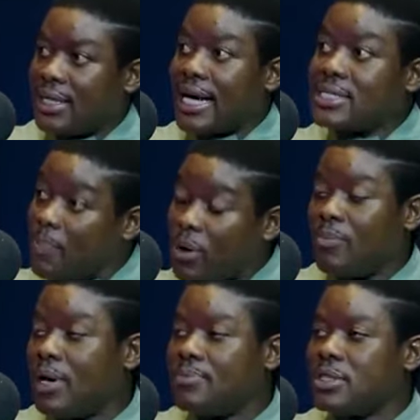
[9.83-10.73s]
That's a
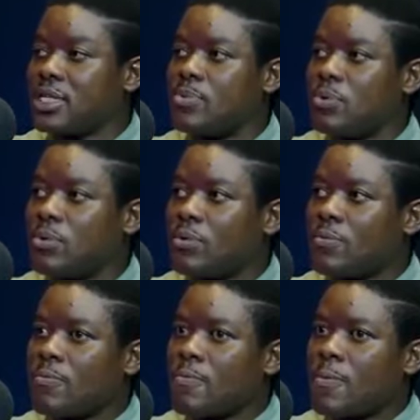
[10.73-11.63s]
problem, D J Sbu.
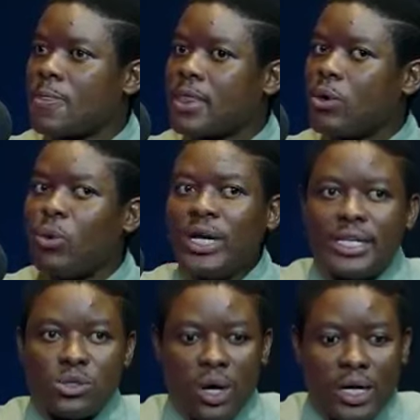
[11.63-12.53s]
We
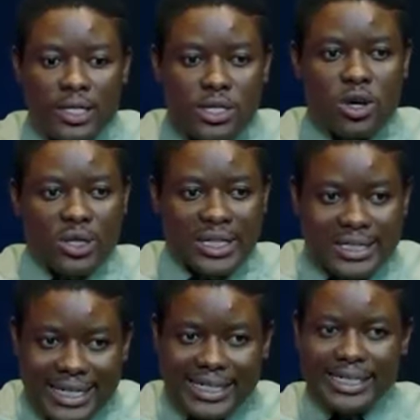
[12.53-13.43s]
need to restore the
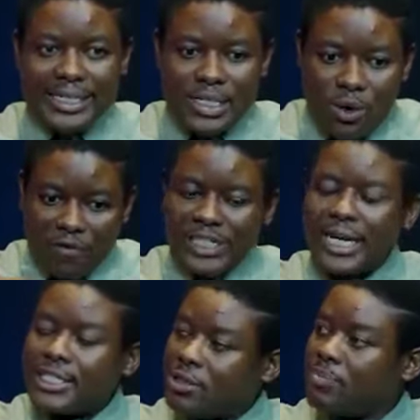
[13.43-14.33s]
dignity of
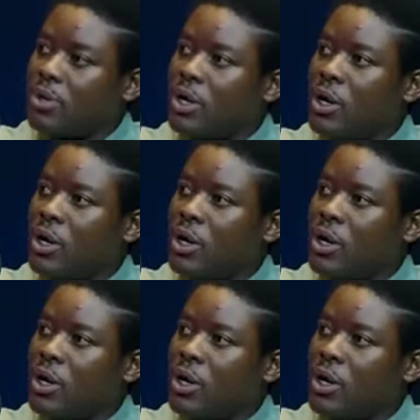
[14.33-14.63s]
leadership.